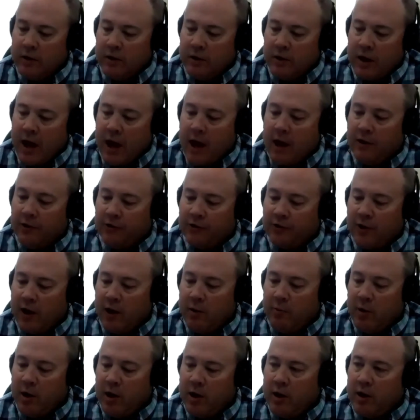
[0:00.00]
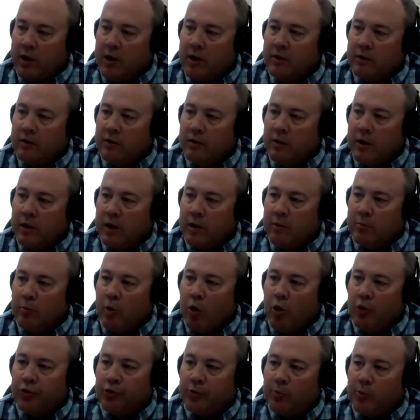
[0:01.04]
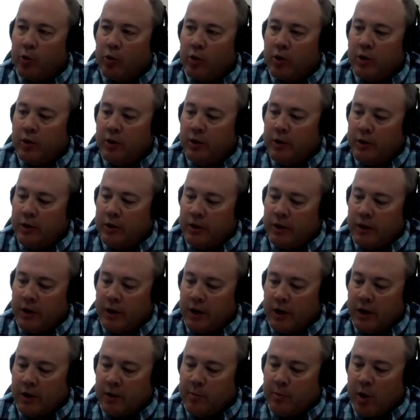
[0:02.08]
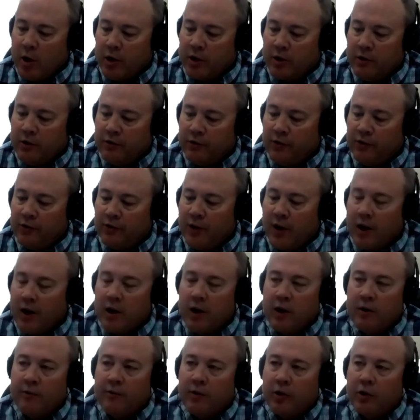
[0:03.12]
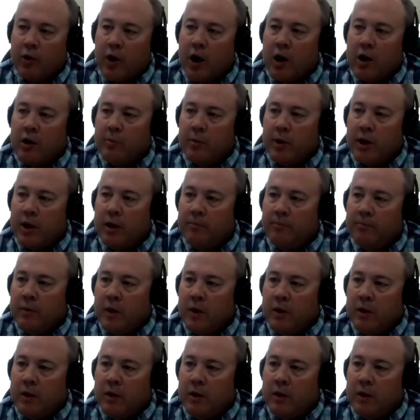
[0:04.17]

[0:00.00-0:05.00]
ASA meeting in Baltimore, the American Society of Agronomy,